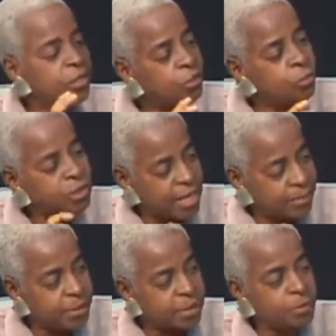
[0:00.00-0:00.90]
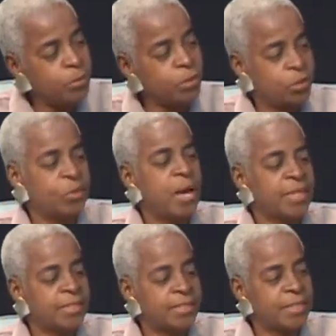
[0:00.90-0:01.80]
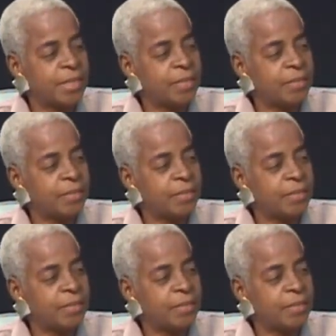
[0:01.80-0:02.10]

2 tablespoons twice a day.